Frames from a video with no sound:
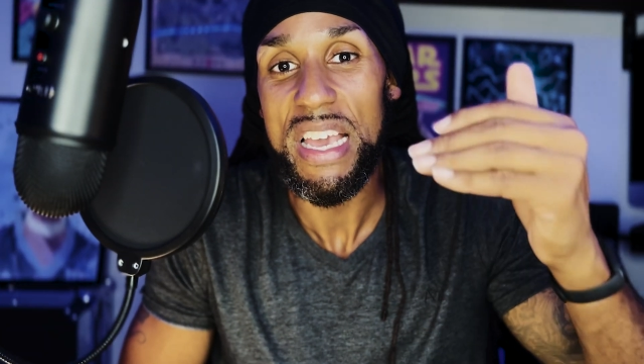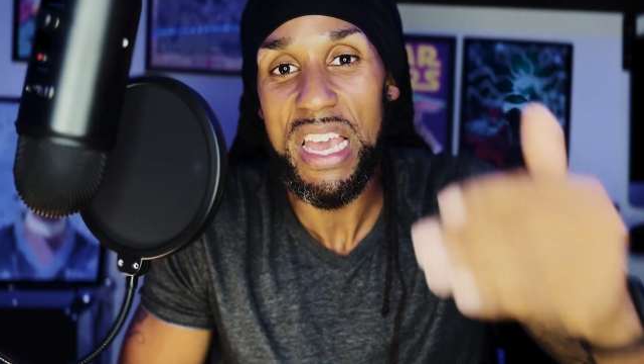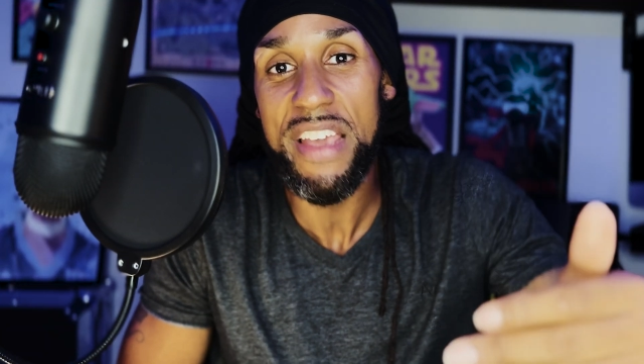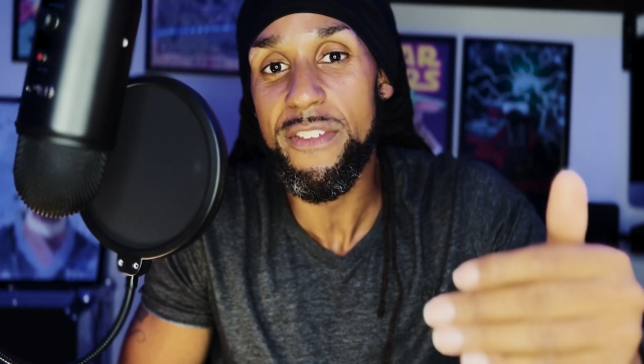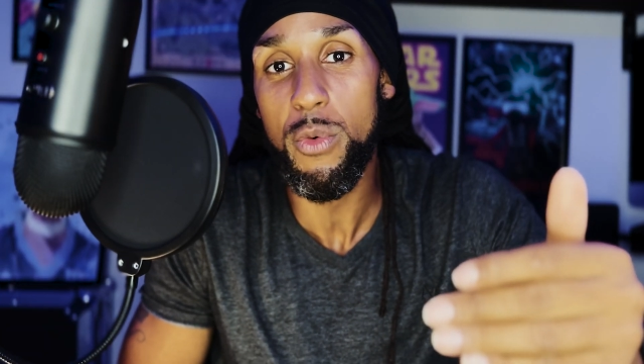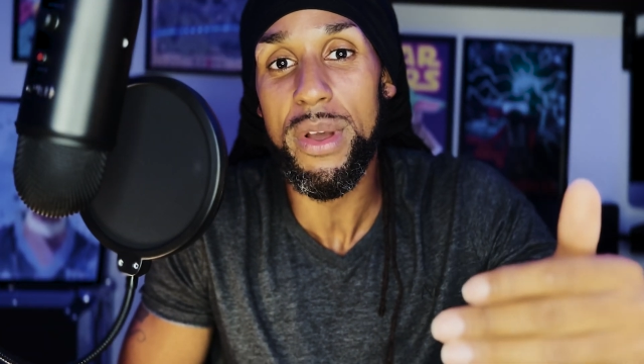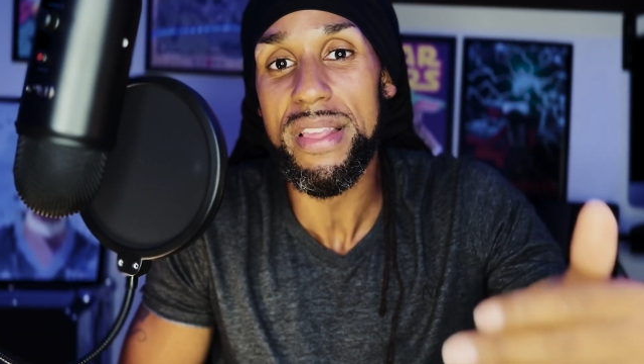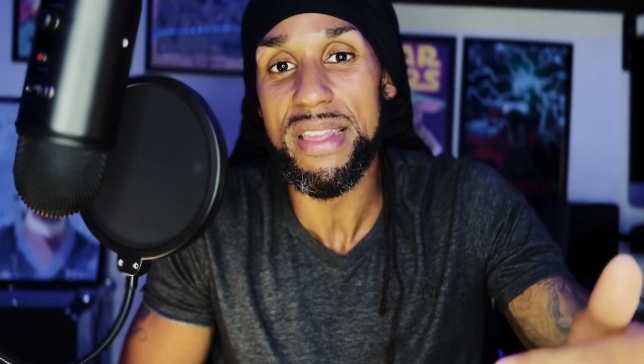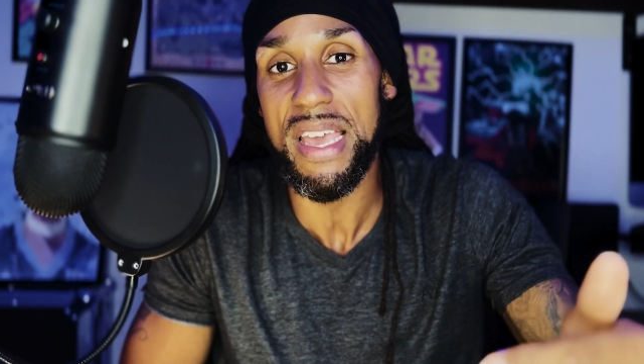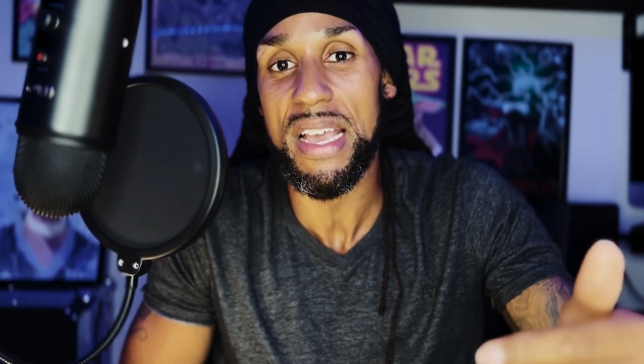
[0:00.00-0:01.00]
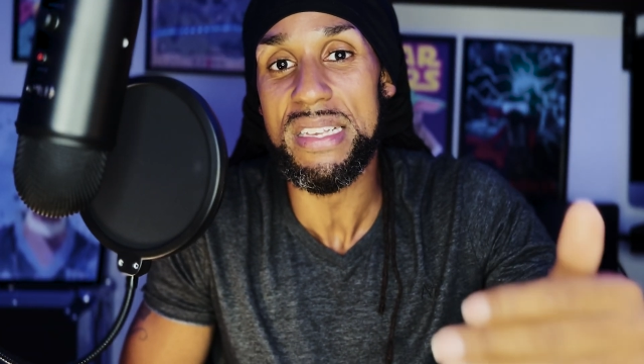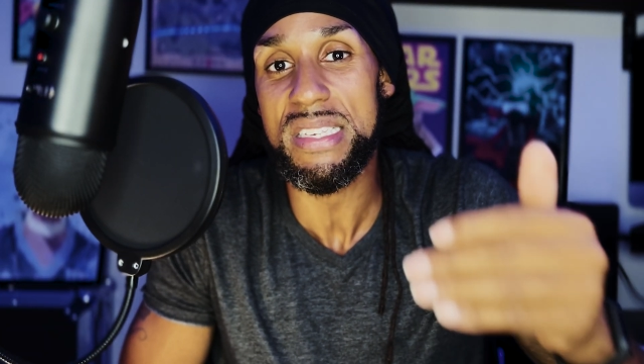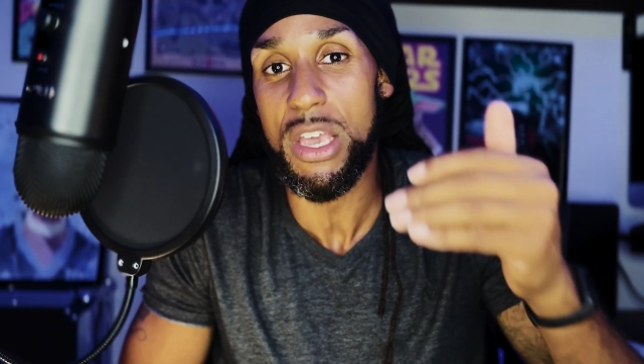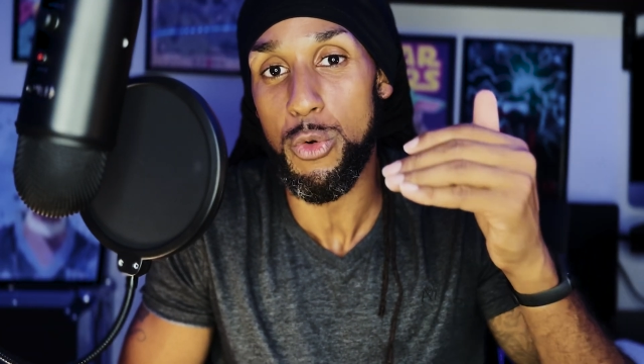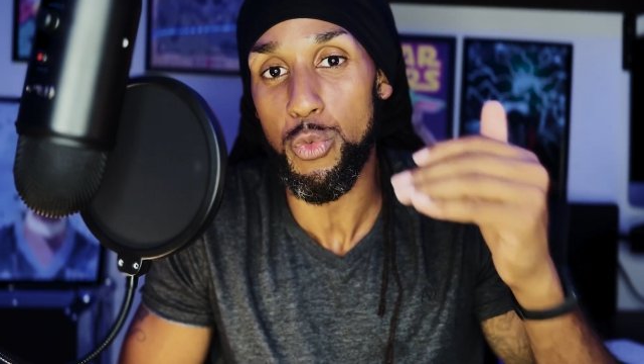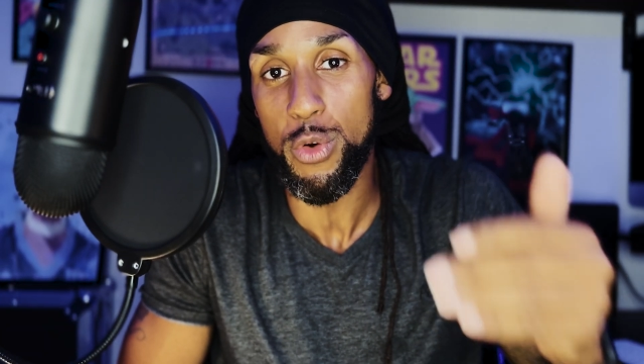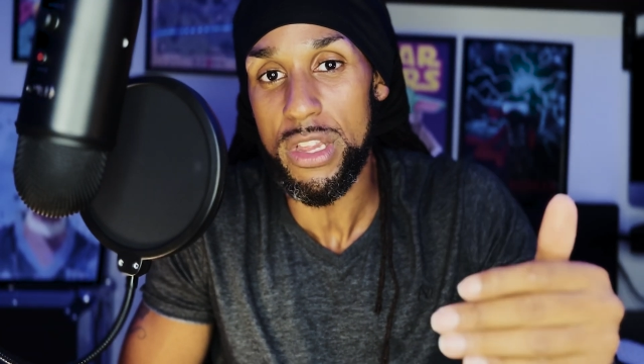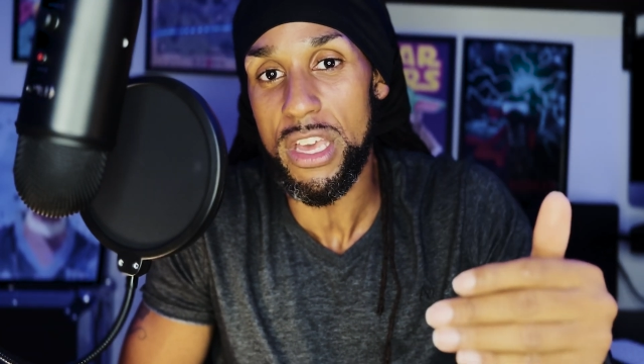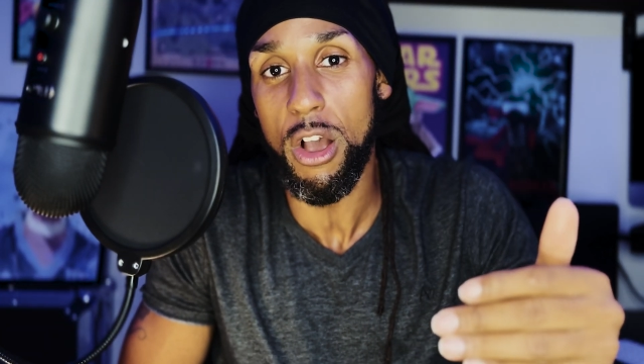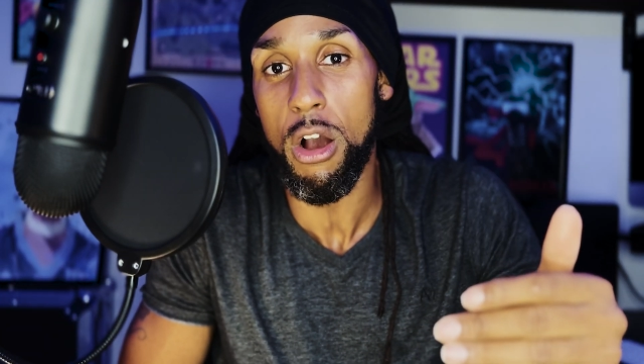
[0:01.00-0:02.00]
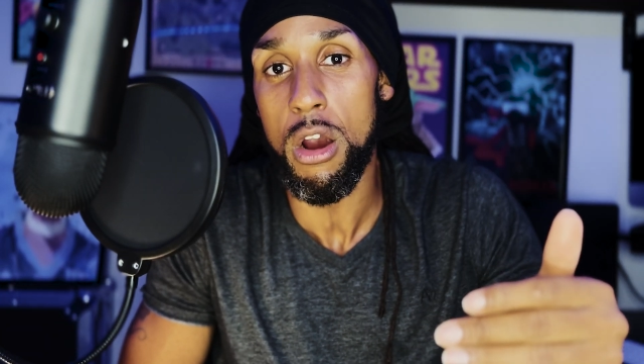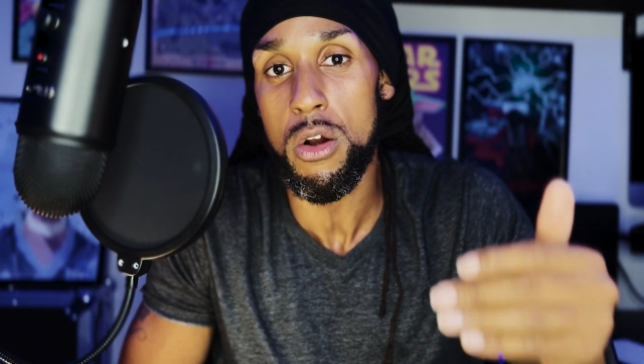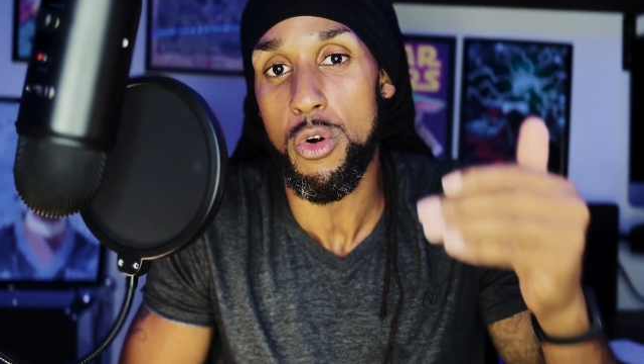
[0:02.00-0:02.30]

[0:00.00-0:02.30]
even when things get really hard